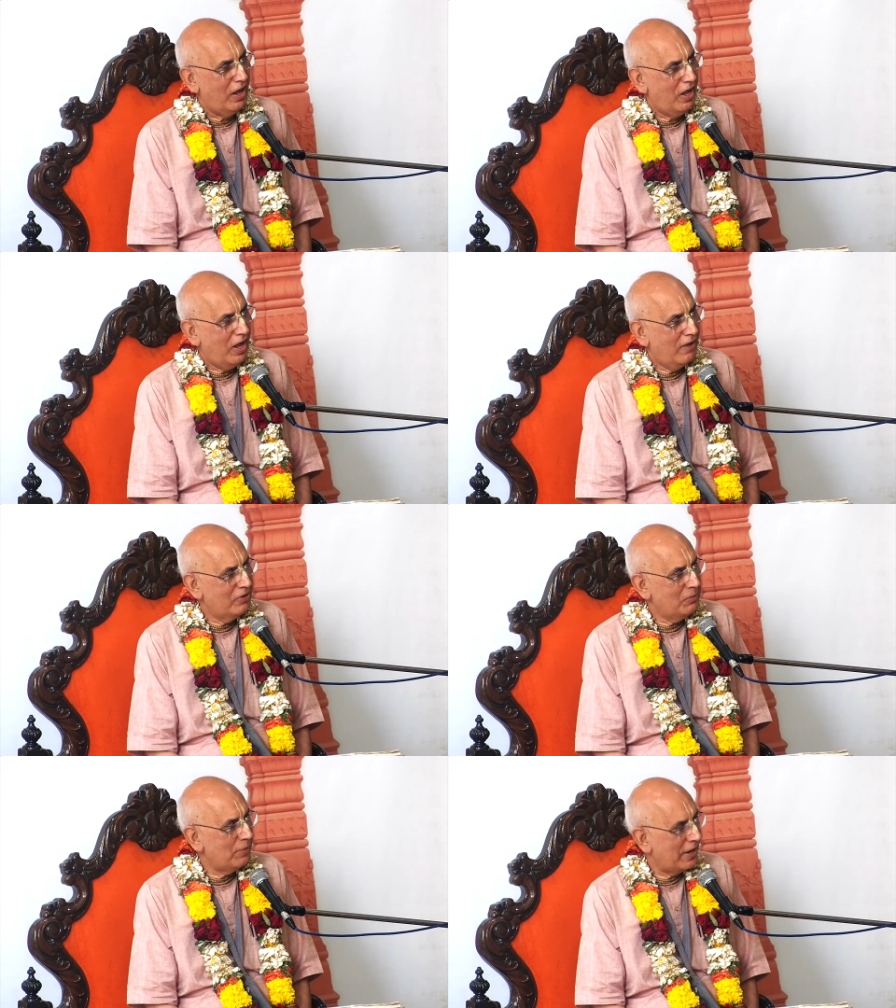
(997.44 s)
I
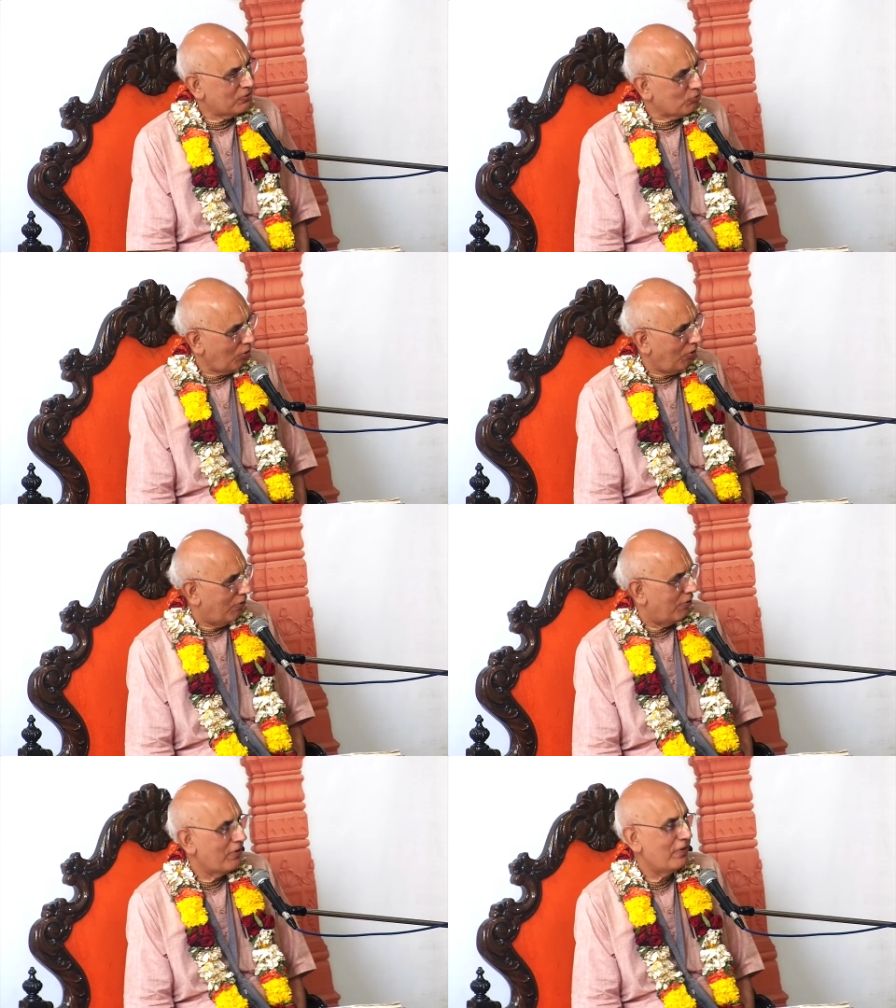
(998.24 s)
will make
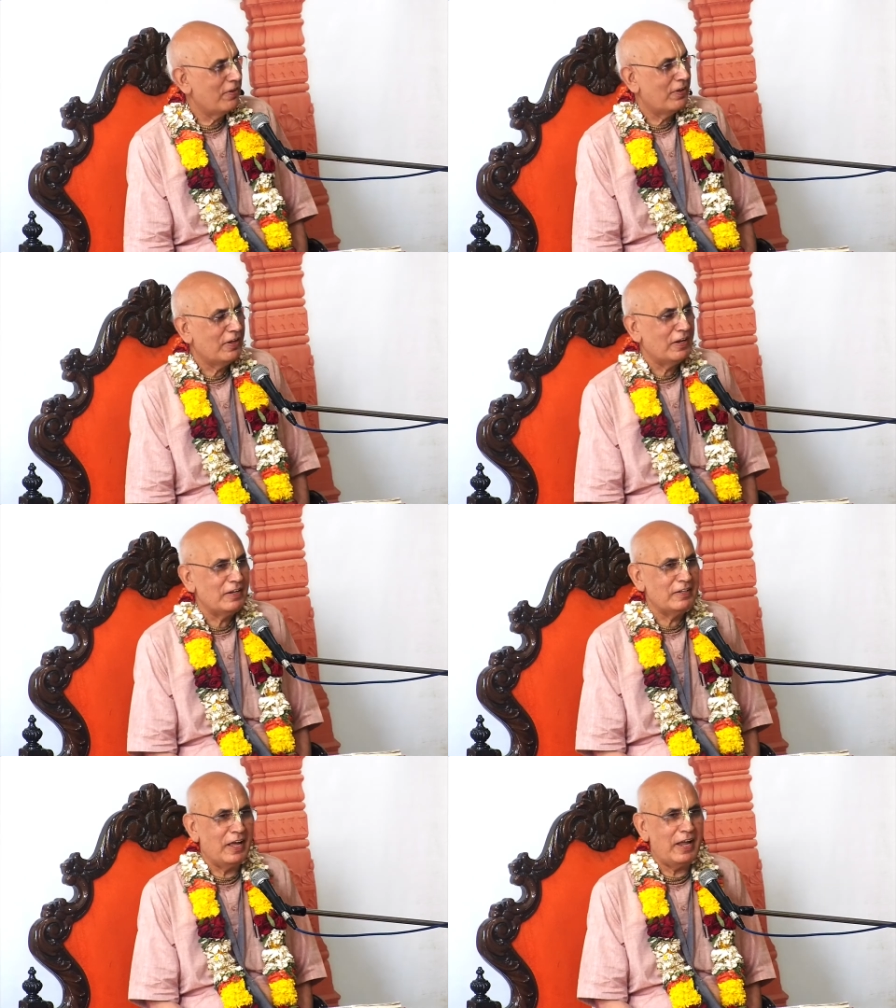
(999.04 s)
sure
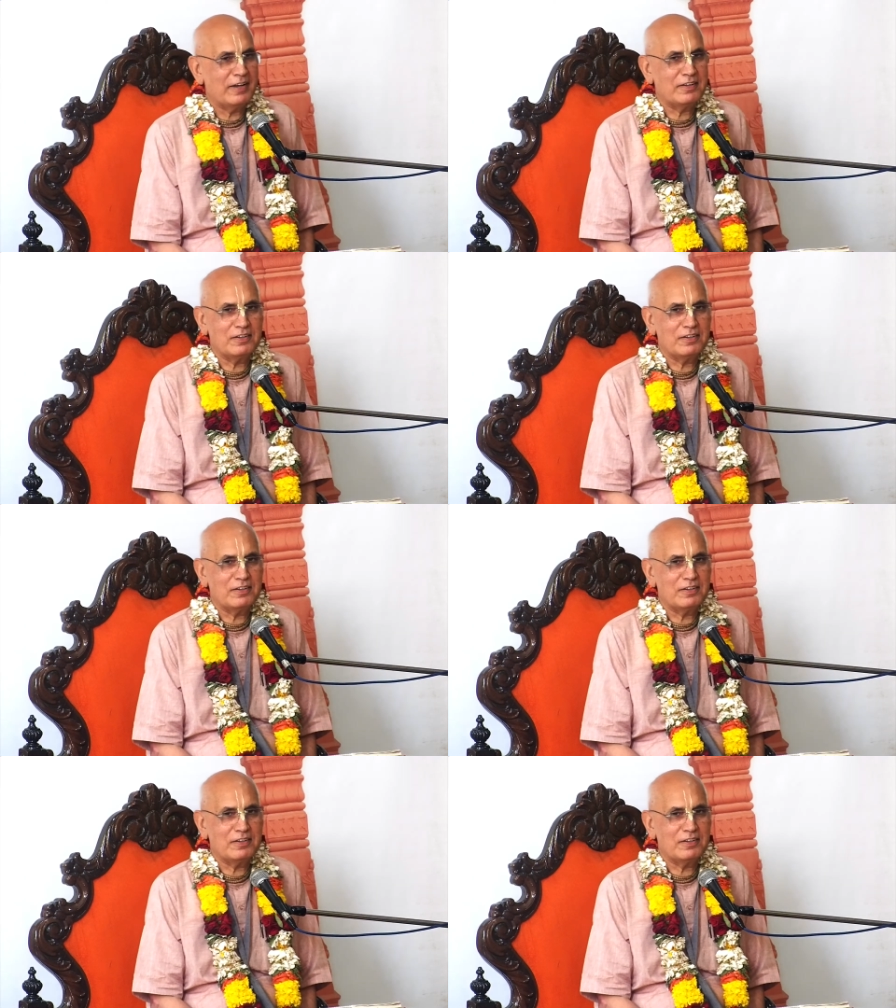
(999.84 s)
that